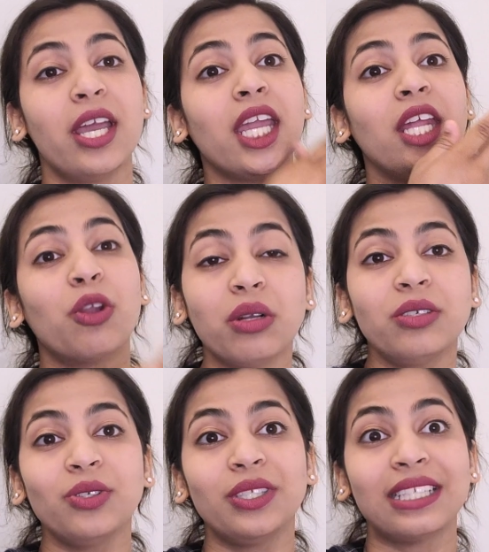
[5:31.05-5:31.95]
in
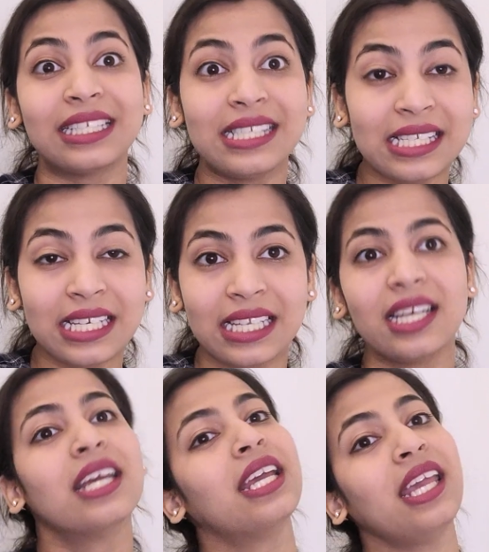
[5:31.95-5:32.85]
order to succeed
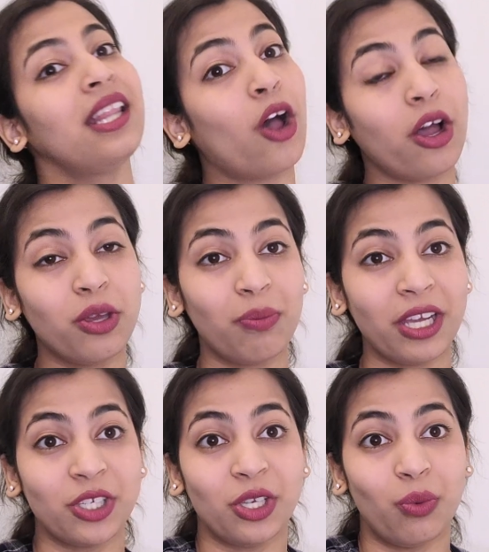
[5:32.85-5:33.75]
in the
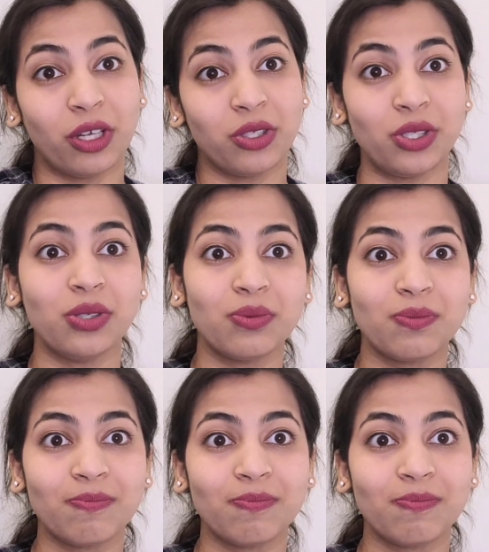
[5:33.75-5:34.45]
occupation you want to do.